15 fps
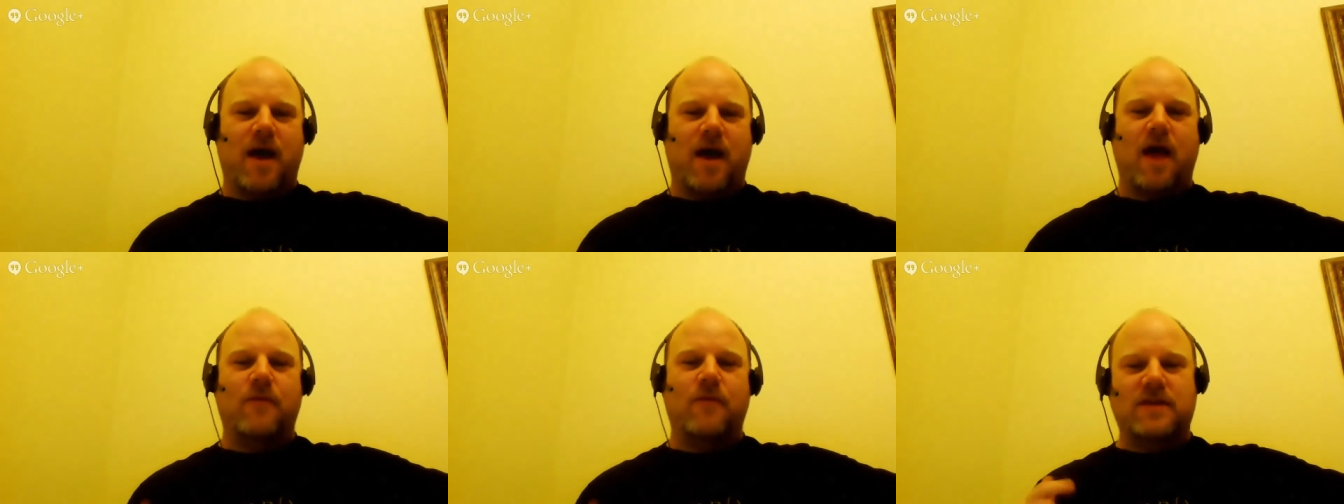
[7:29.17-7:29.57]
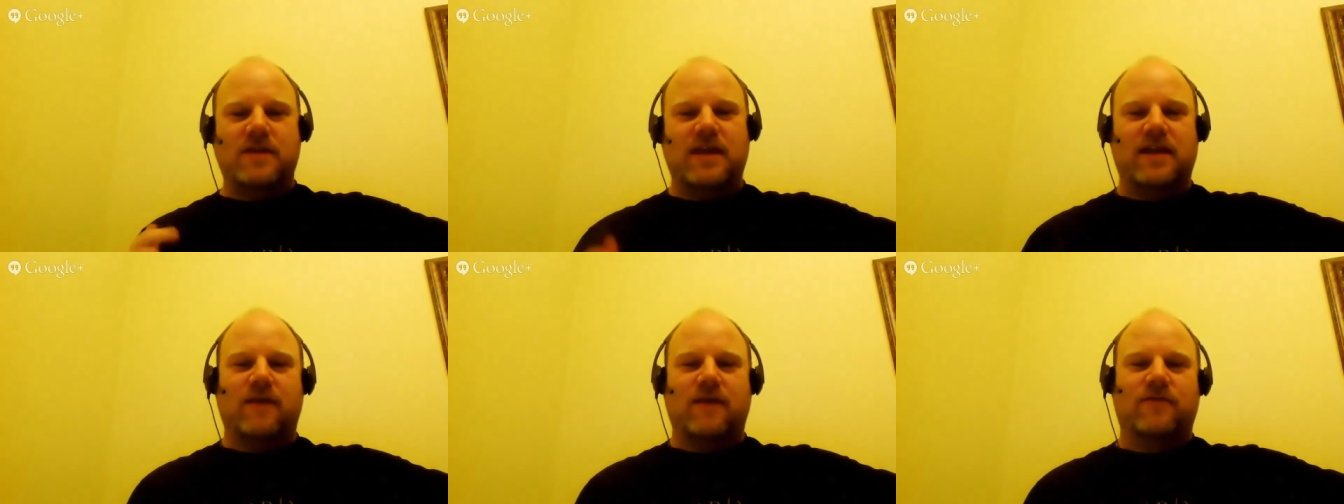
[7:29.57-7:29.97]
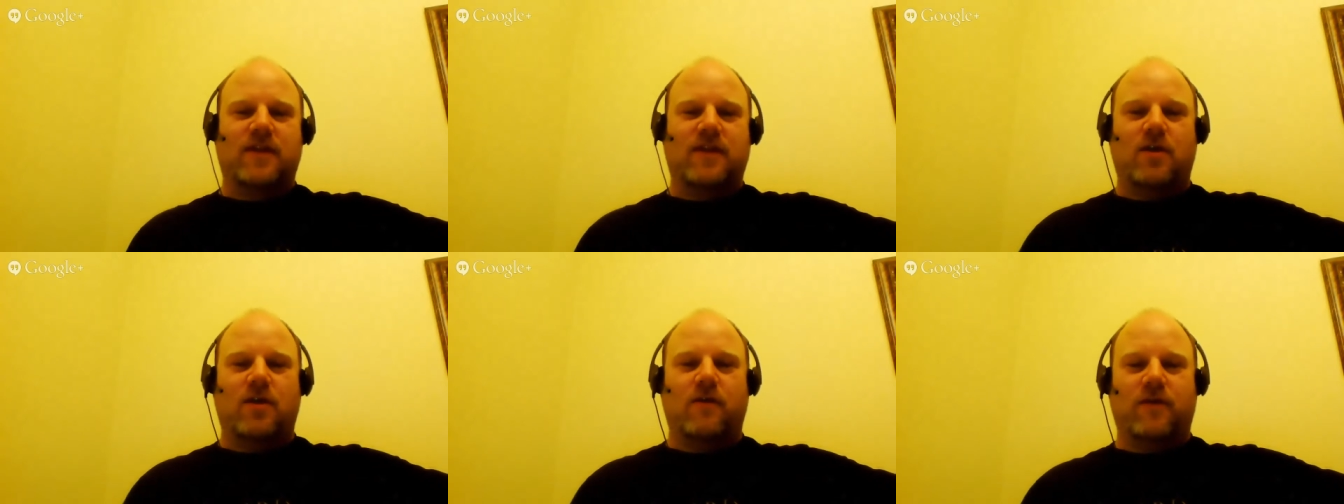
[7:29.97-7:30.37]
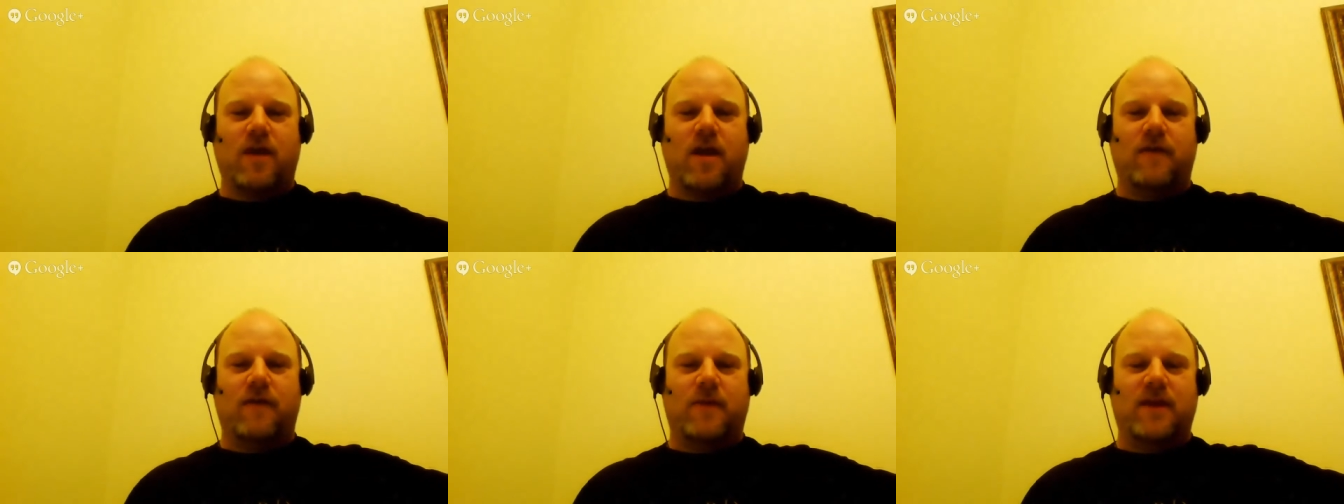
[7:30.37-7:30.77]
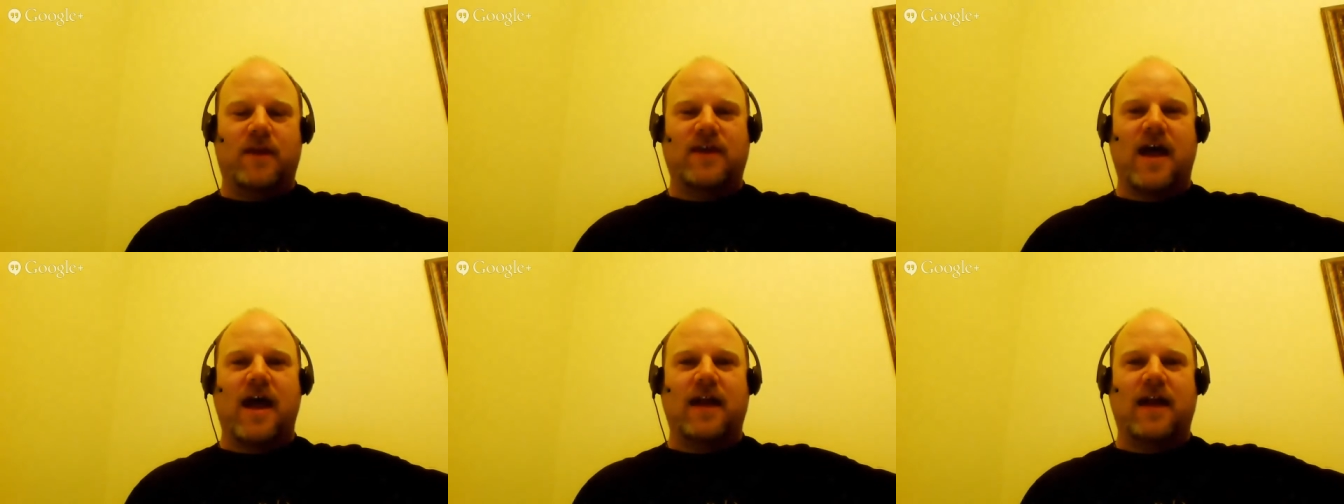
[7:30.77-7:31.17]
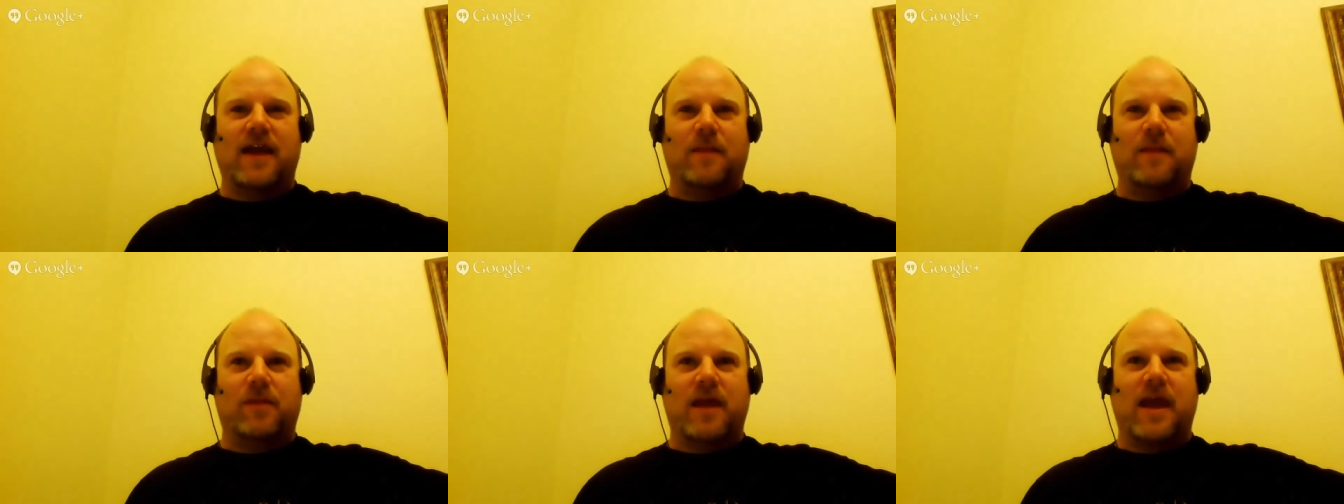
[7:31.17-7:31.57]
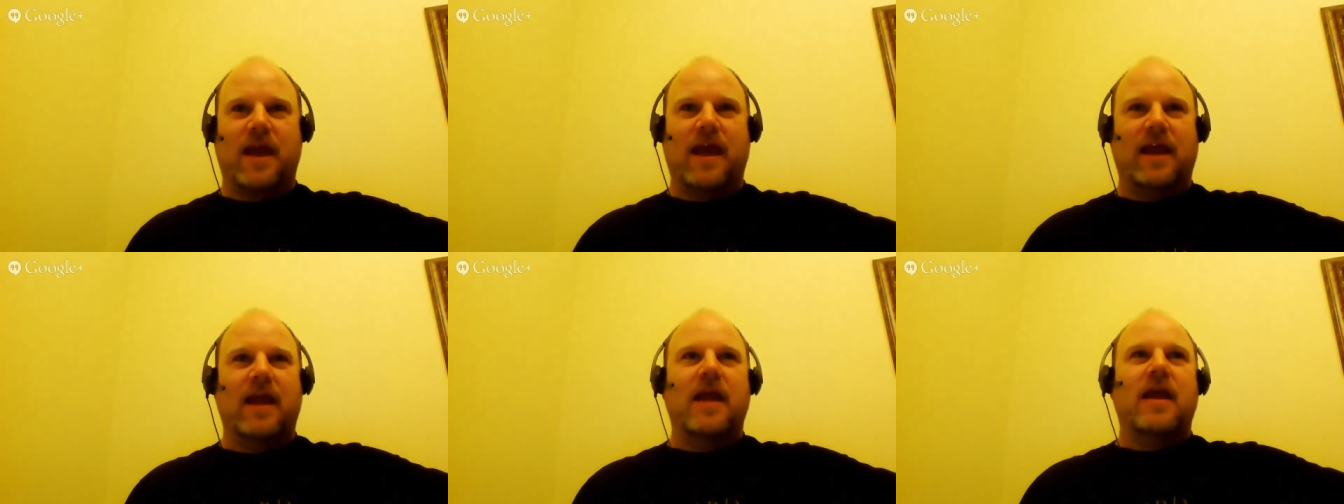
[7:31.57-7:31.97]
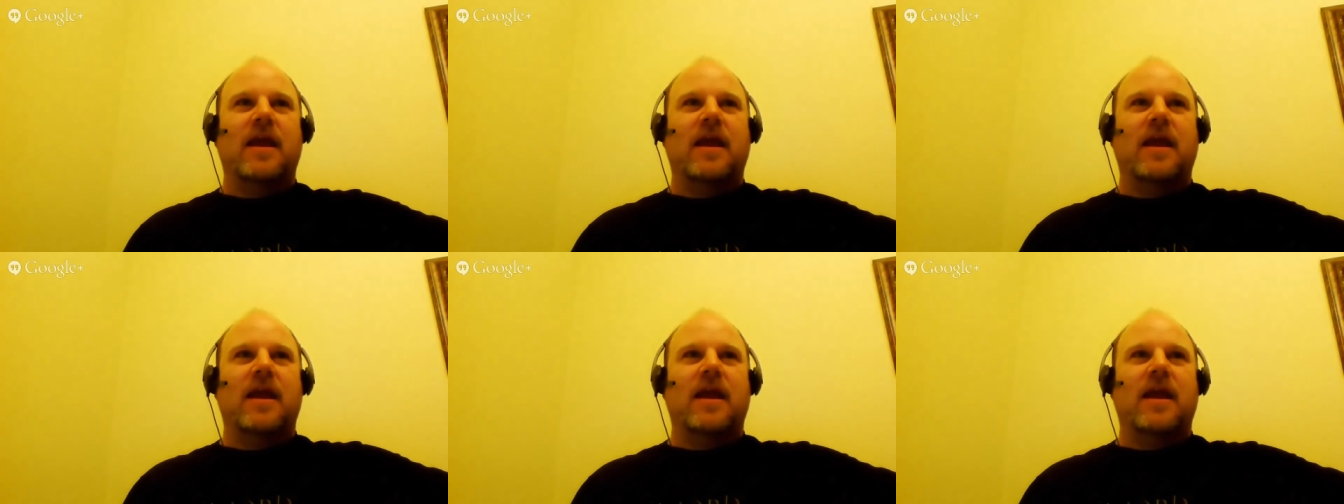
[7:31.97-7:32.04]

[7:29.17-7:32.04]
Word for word: I would dig Nefertiti Overdrive because I like playing